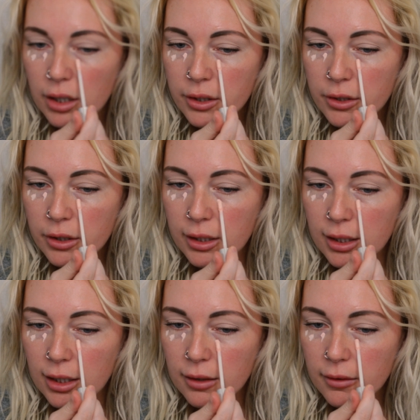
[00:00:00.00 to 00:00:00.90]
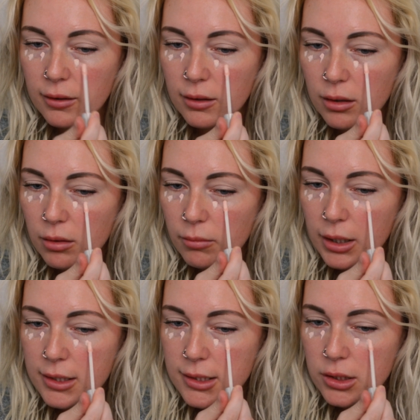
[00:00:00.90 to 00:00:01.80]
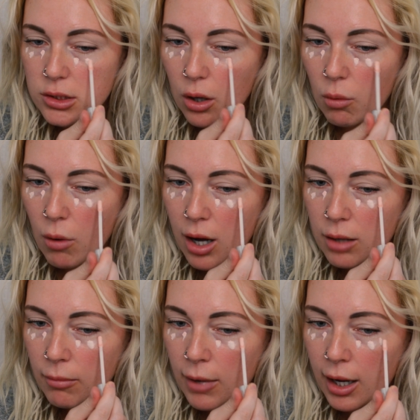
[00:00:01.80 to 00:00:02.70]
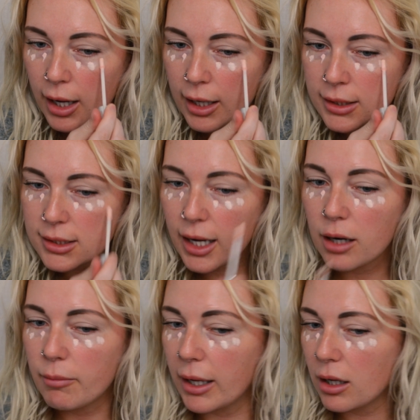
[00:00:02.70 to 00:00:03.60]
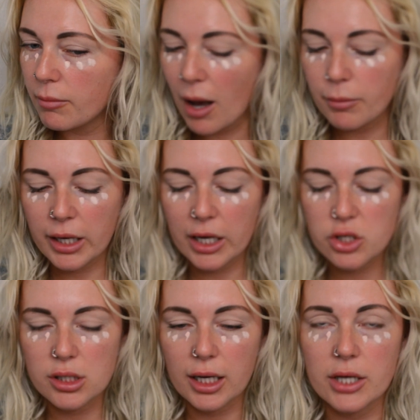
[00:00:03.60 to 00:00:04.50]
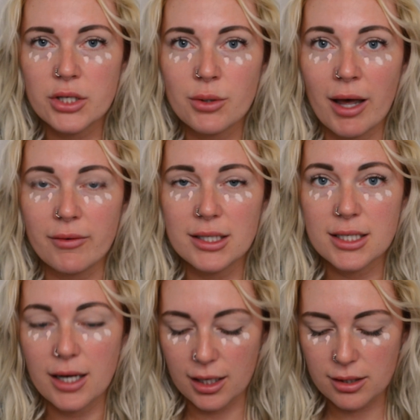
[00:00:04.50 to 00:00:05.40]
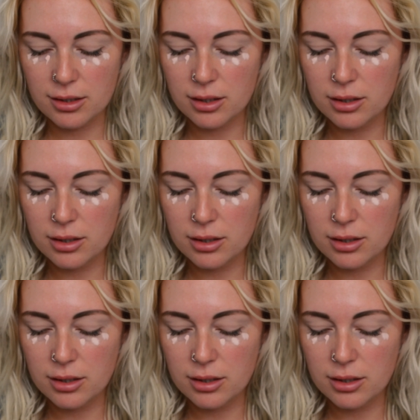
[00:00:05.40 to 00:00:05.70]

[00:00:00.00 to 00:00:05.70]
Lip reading: underneath because I don't want my entire makeup application to get too heavy tonight.